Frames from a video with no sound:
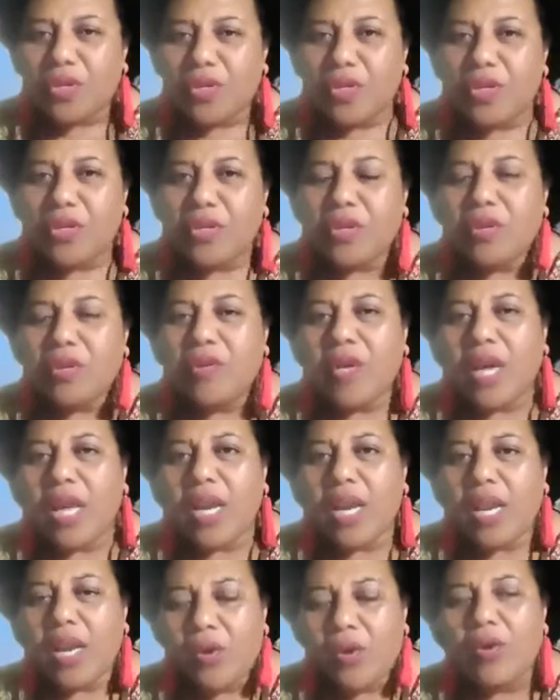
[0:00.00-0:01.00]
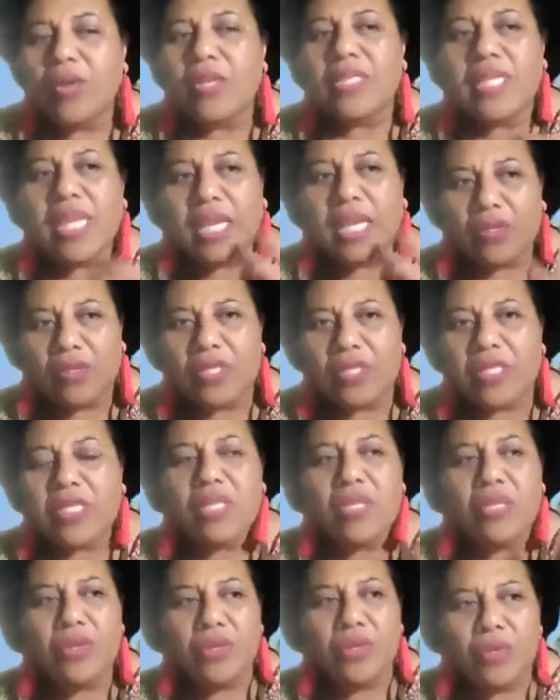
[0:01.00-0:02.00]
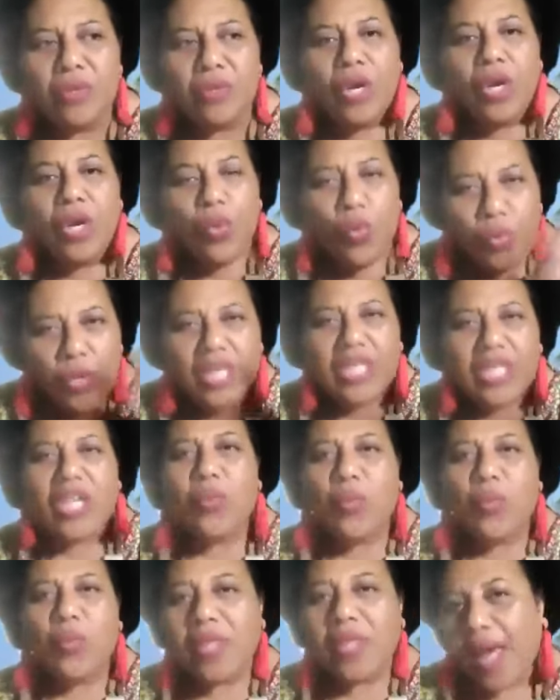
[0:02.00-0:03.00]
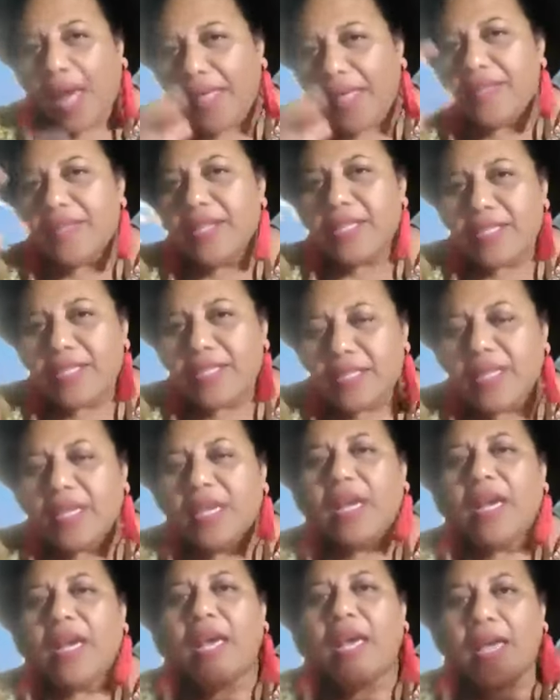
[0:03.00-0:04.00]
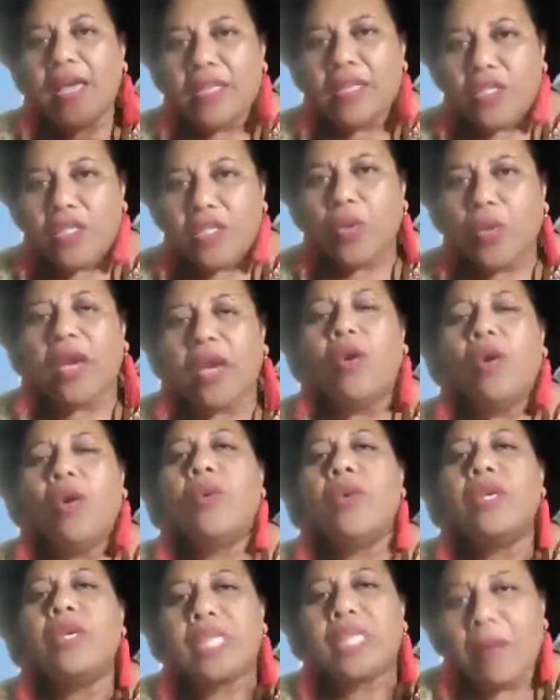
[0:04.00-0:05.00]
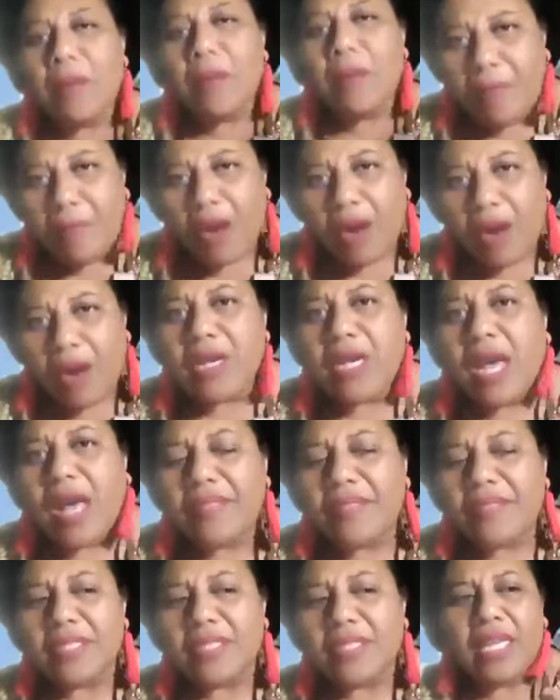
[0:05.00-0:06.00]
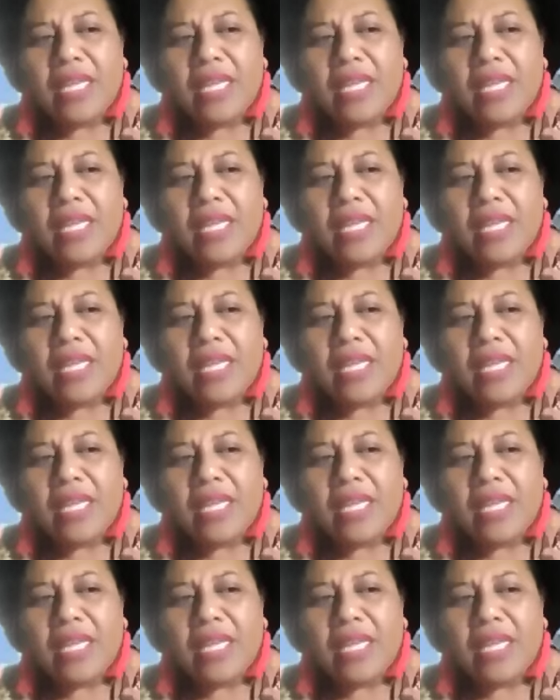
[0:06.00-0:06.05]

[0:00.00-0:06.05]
You know, I'll always like to see you working with others, and you are always empowering others.